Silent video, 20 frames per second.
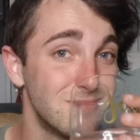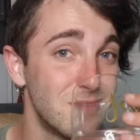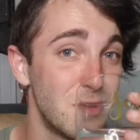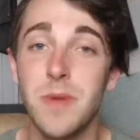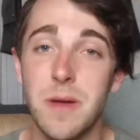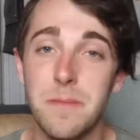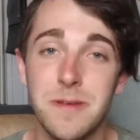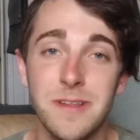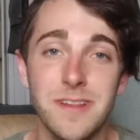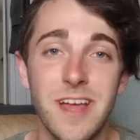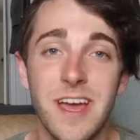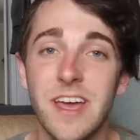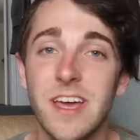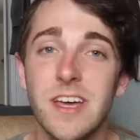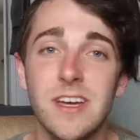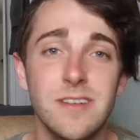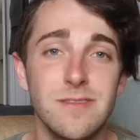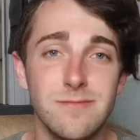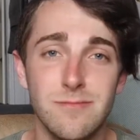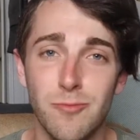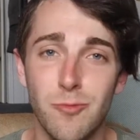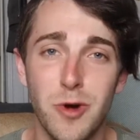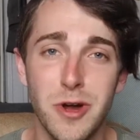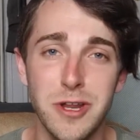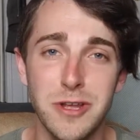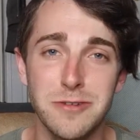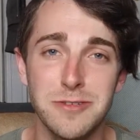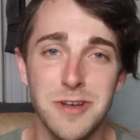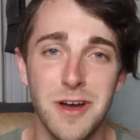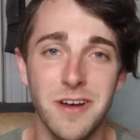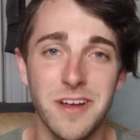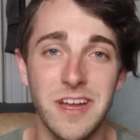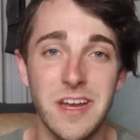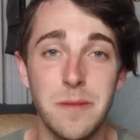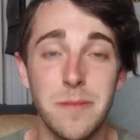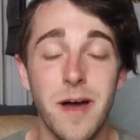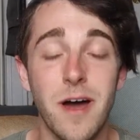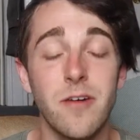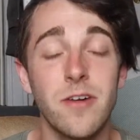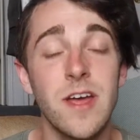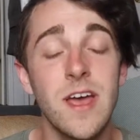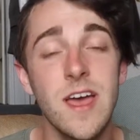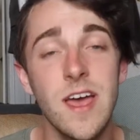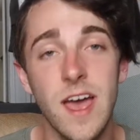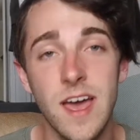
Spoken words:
You might be like, what are you talking about?